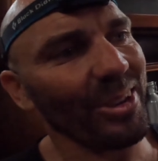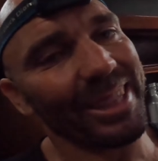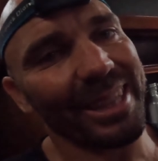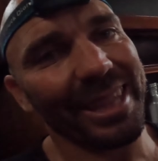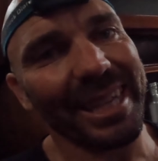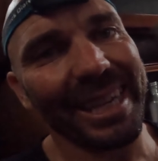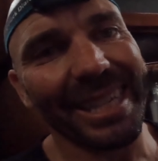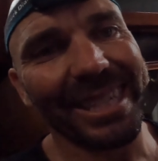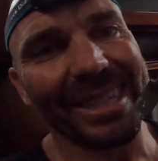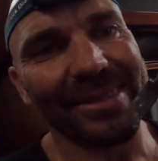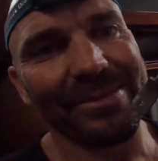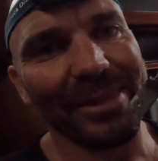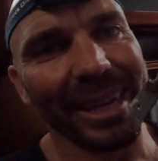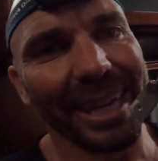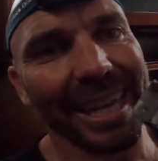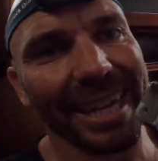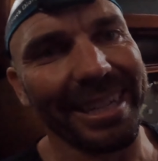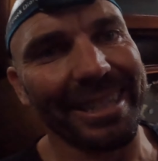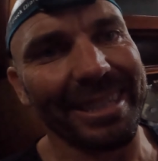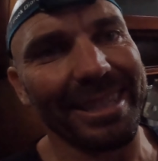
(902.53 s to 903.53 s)
this
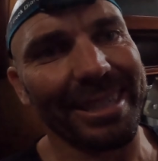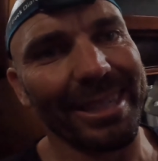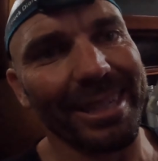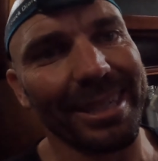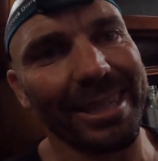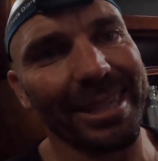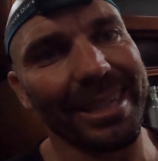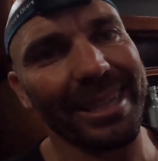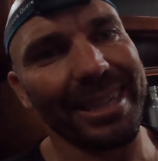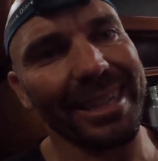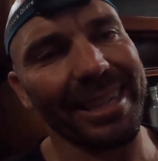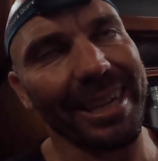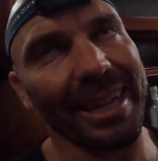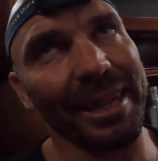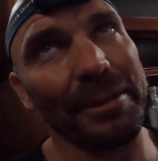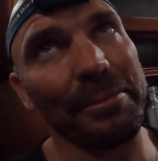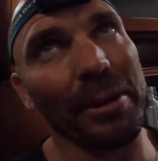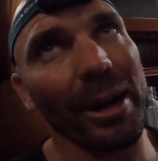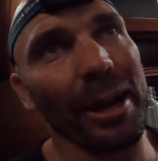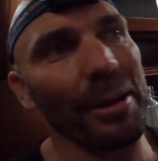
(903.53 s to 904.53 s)
means,
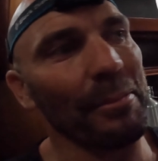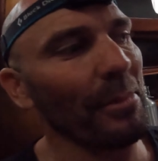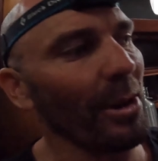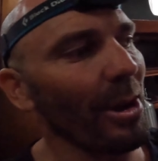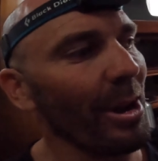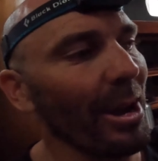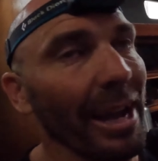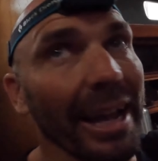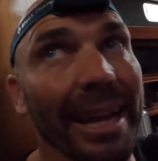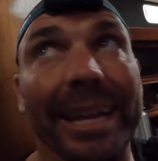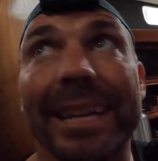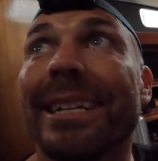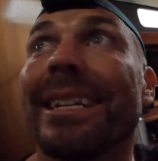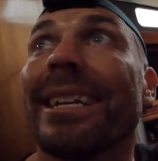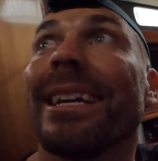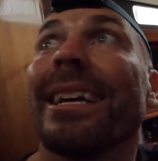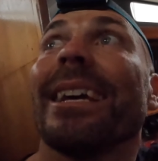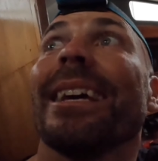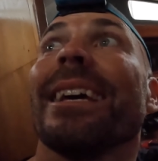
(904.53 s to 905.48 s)
in my mind,